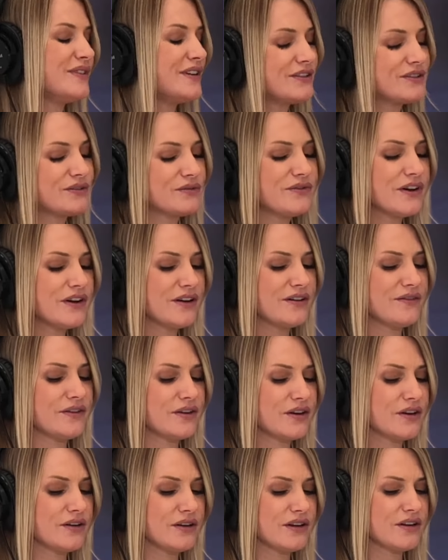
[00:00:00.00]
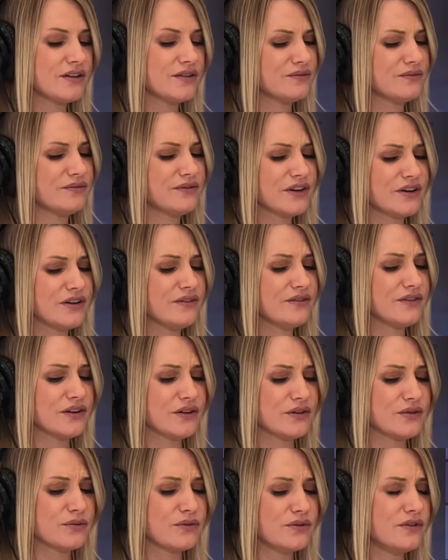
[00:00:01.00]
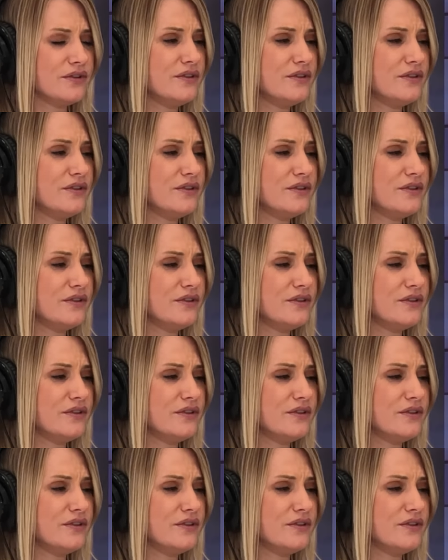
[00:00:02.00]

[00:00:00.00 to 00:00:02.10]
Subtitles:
It's very, very, very, very cool.